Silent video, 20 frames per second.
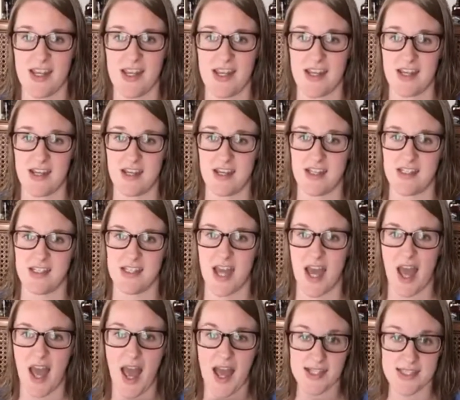And
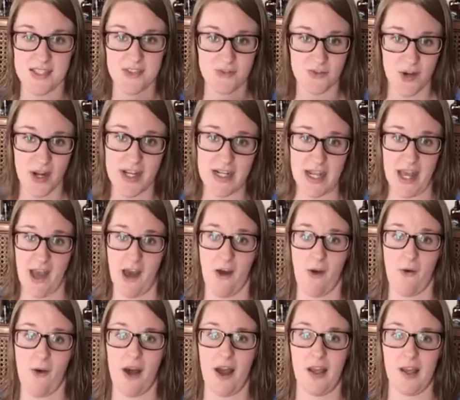as of right
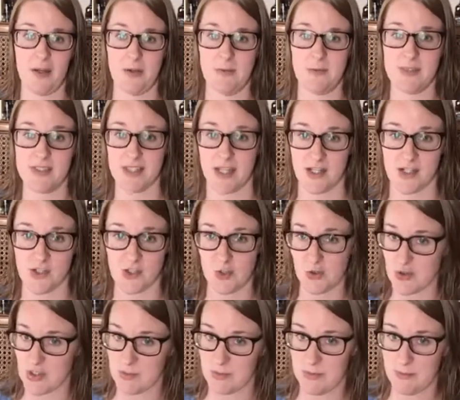now, I am
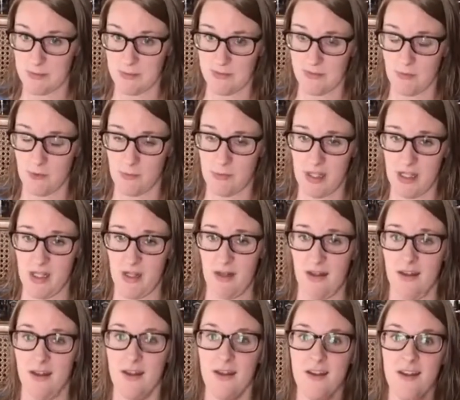scheduled to be
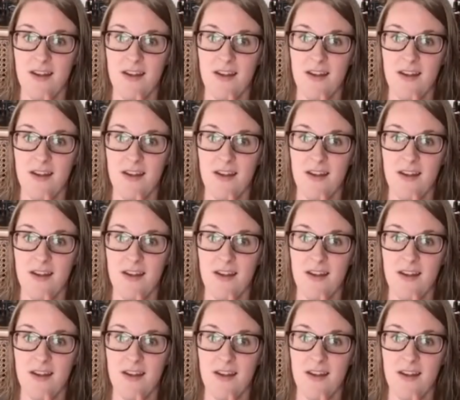performing